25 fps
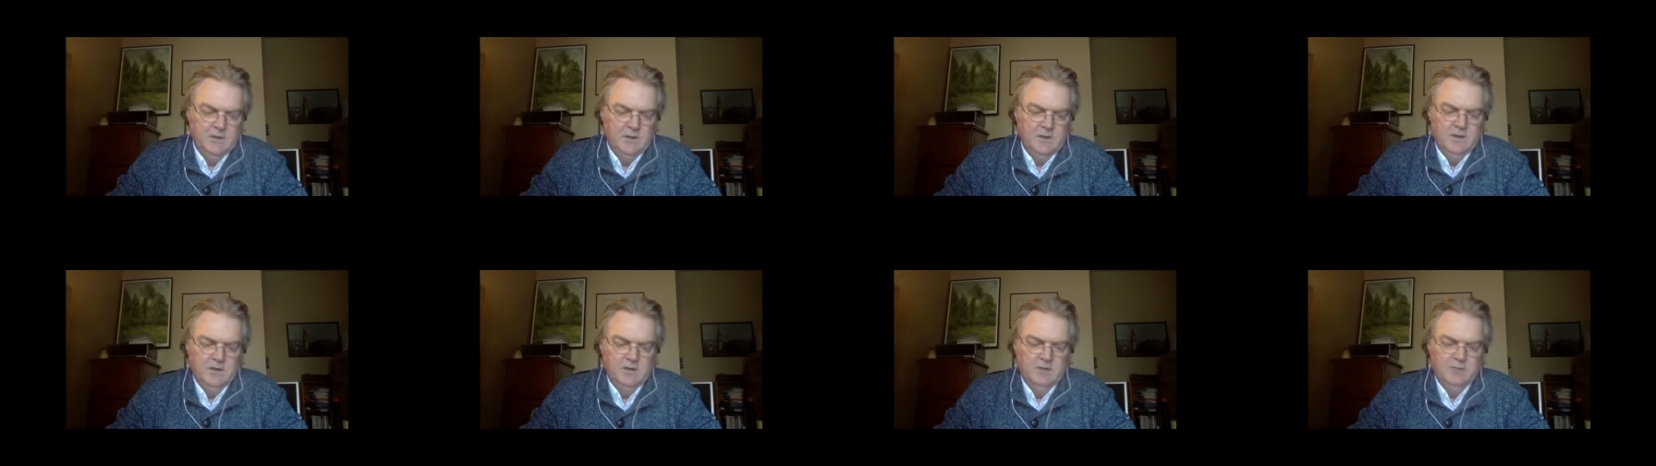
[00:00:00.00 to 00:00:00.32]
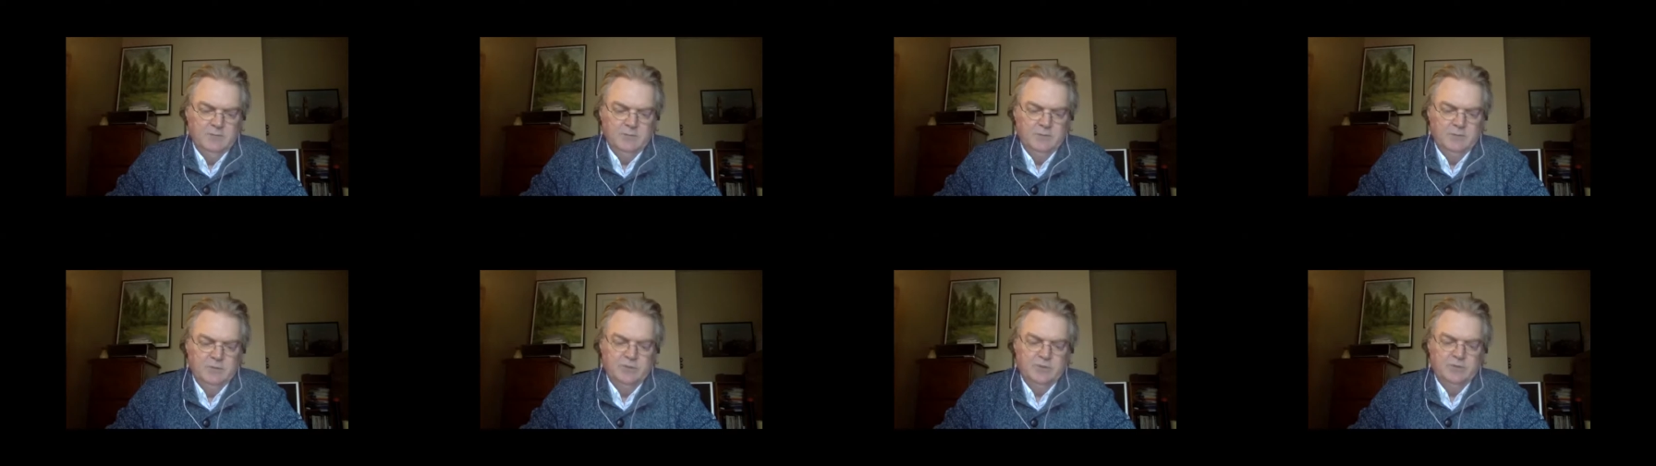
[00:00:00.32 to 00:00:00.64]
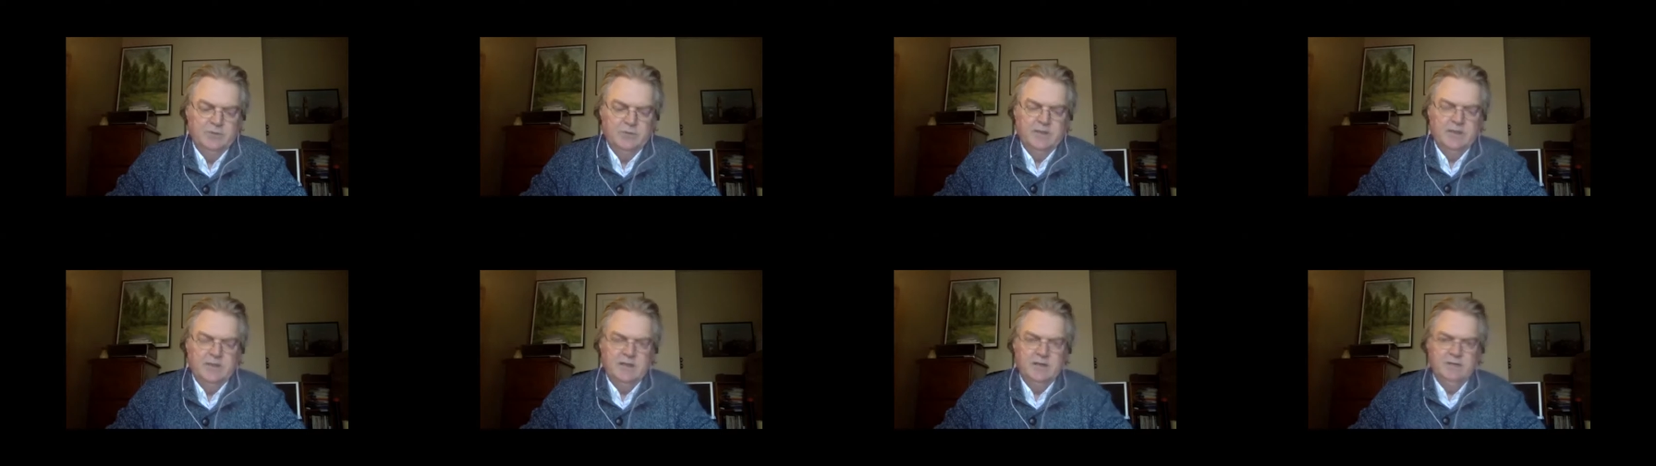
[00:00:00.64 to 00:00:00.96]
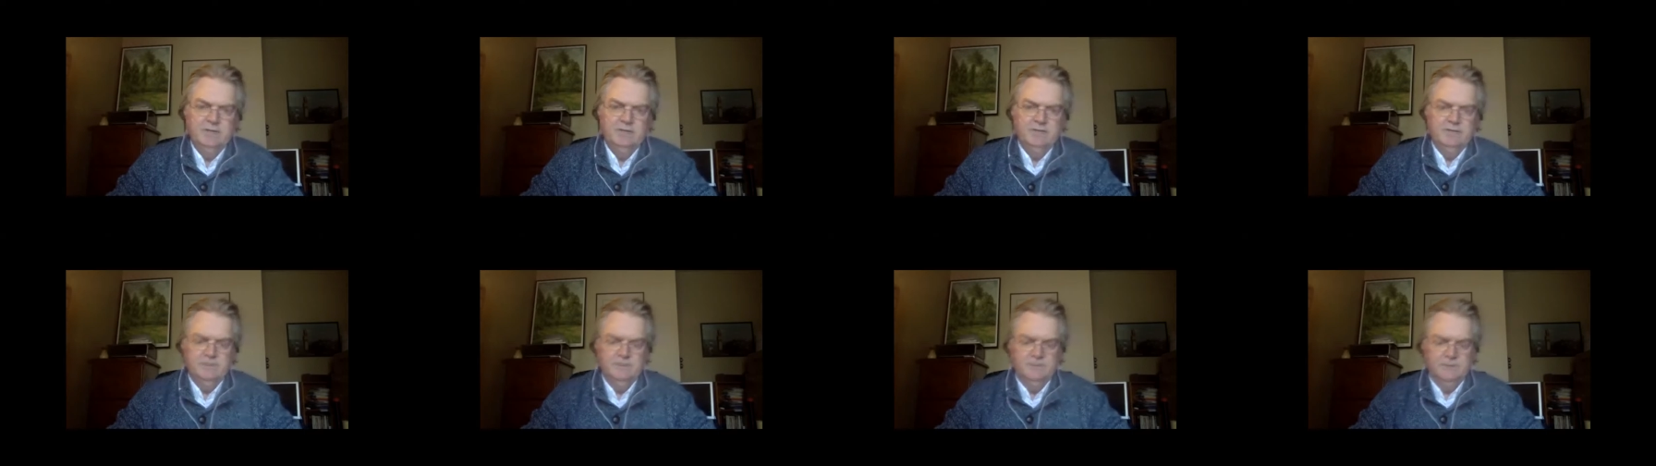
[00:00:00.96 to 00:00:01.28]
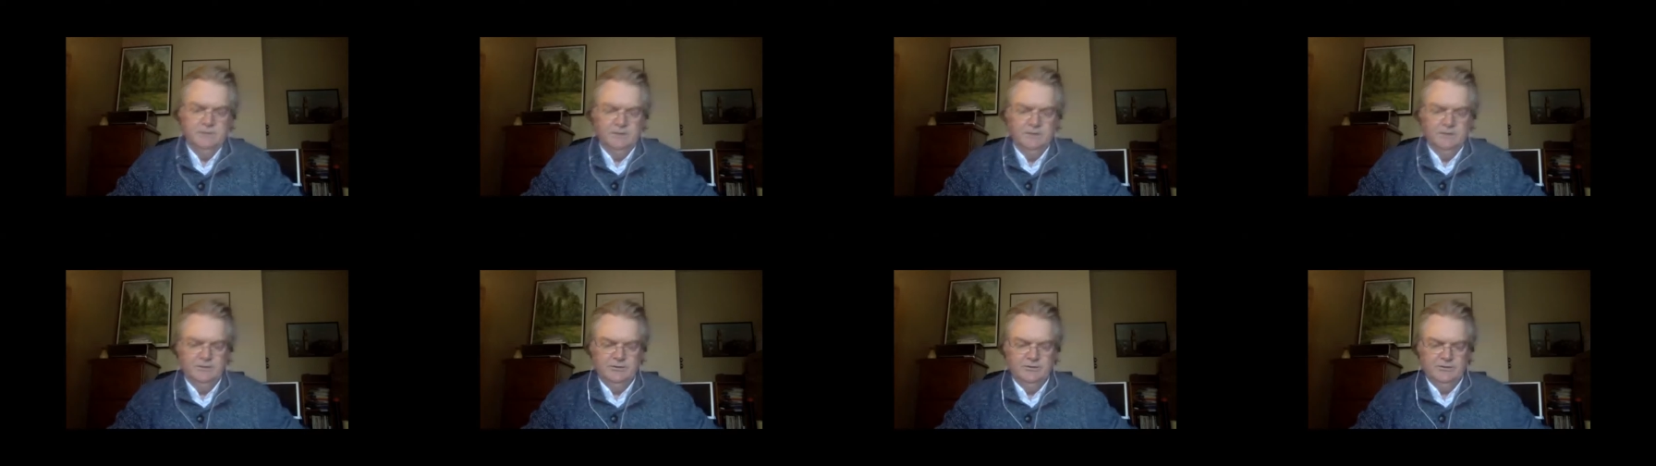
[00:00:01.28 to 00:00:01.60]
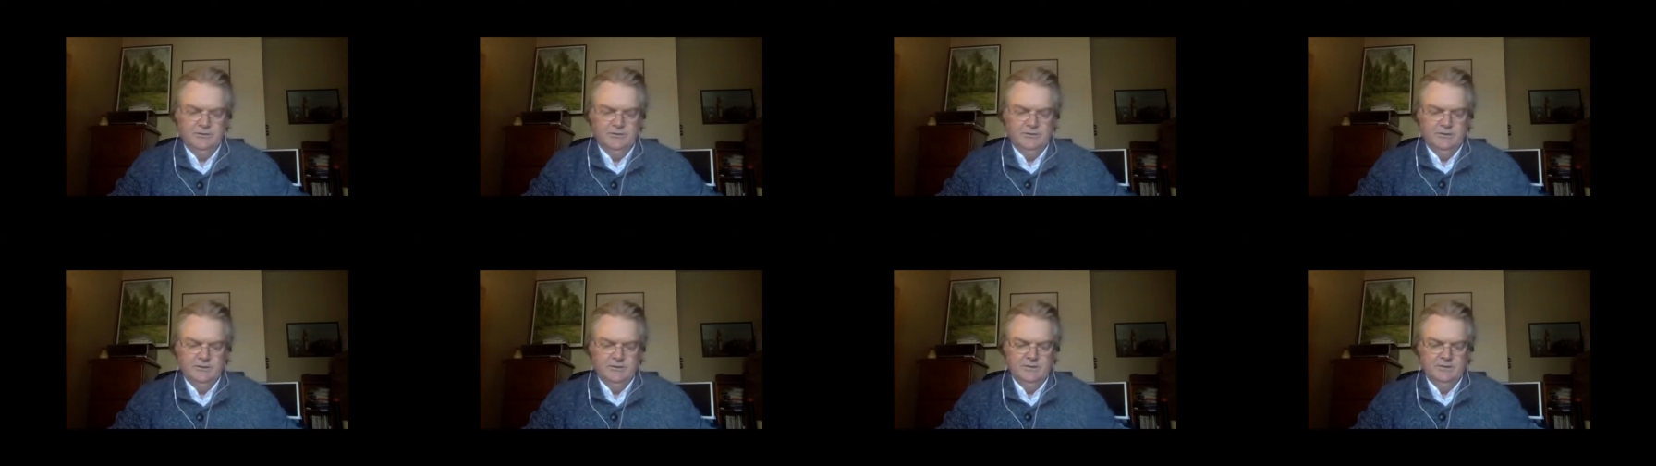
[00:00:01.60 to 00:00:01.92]
of more direct influence
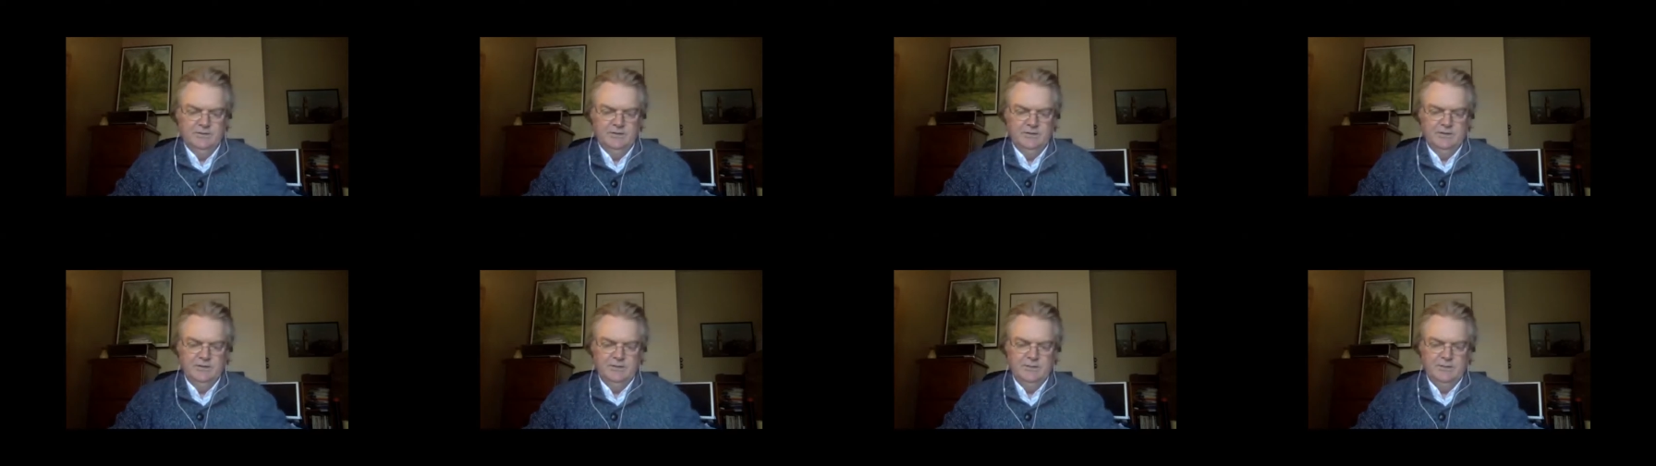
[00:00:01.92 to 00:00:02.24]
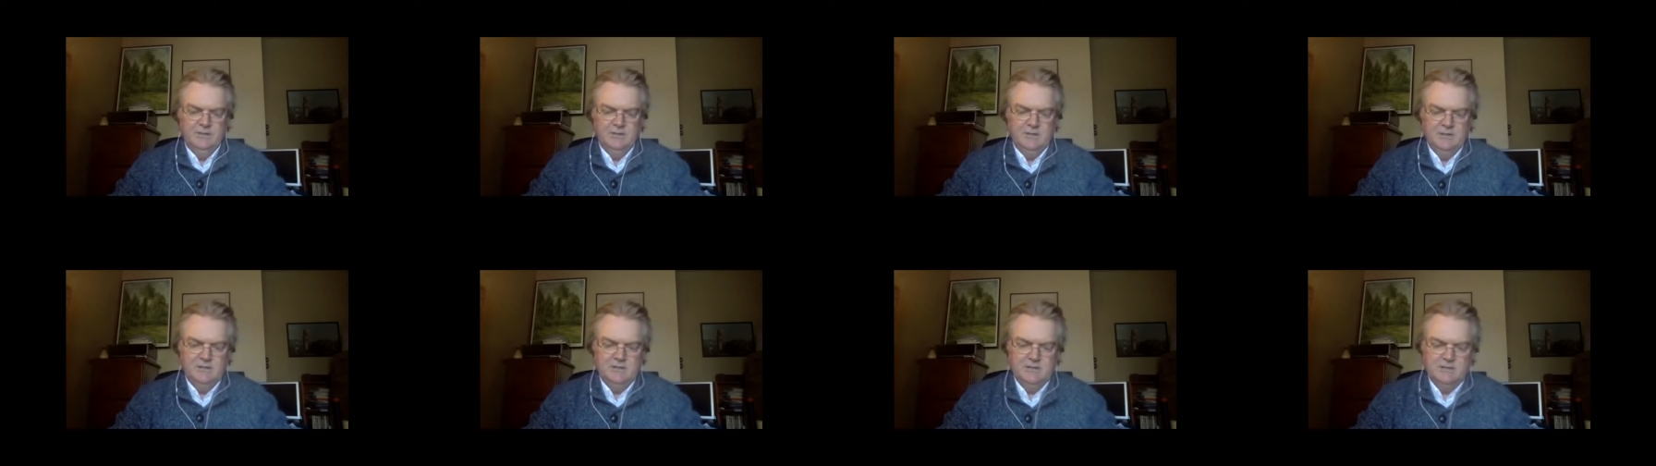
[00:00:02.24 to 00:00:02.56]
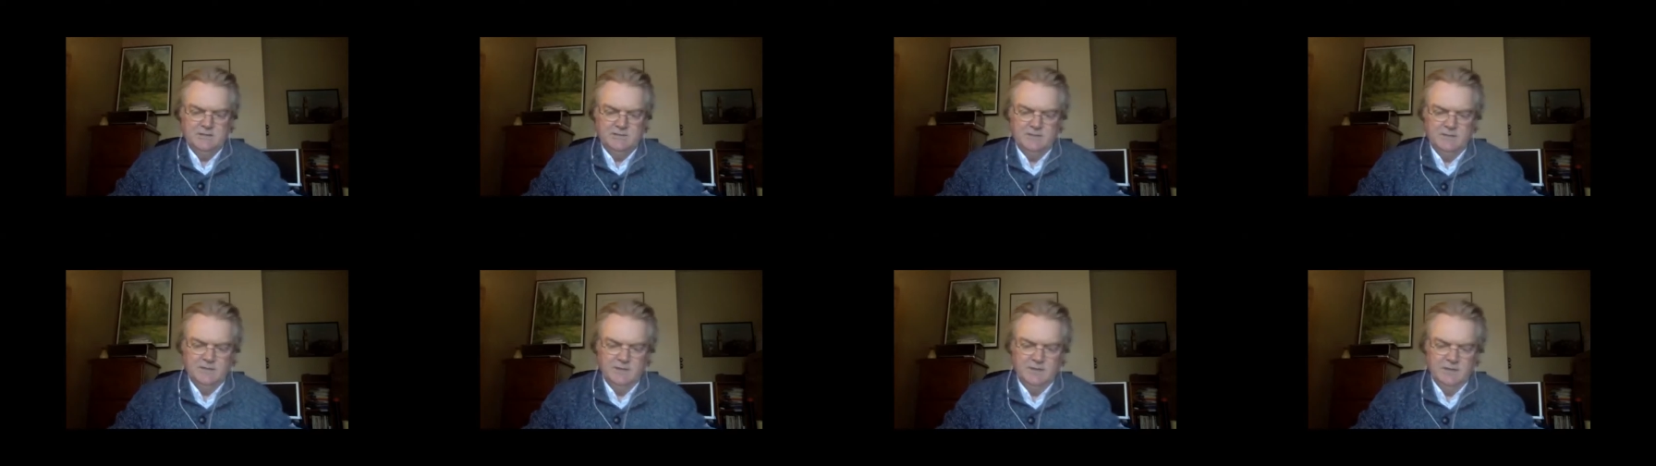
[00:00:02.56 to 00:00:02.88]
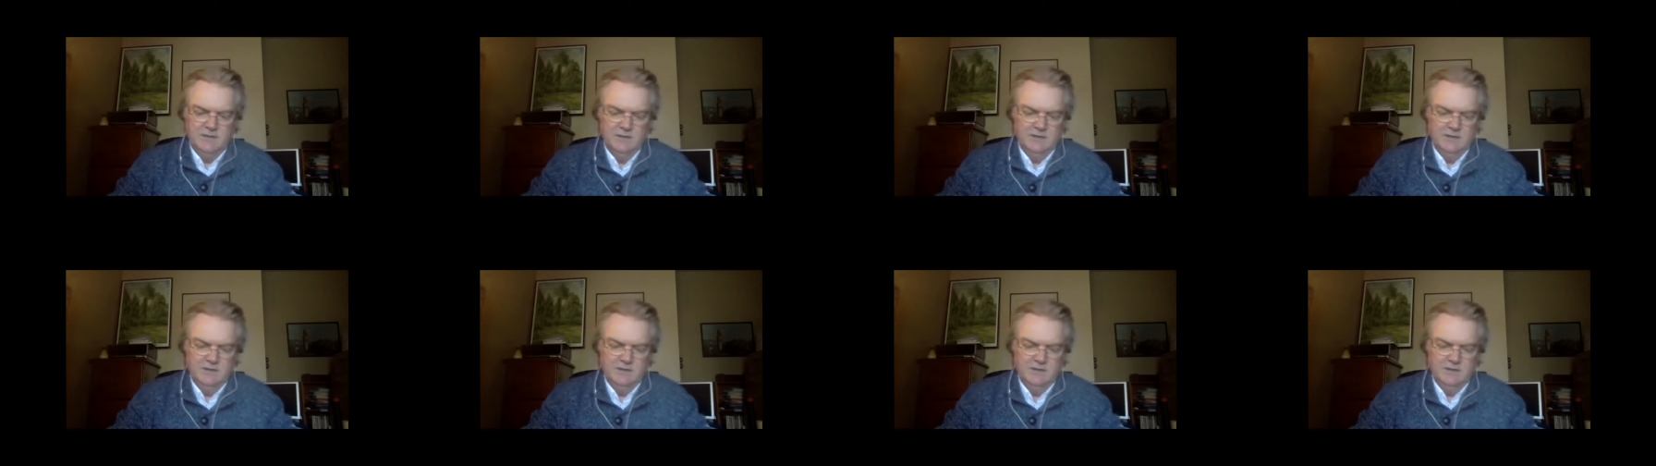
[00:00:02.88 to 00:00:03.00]
of the deputies of 19,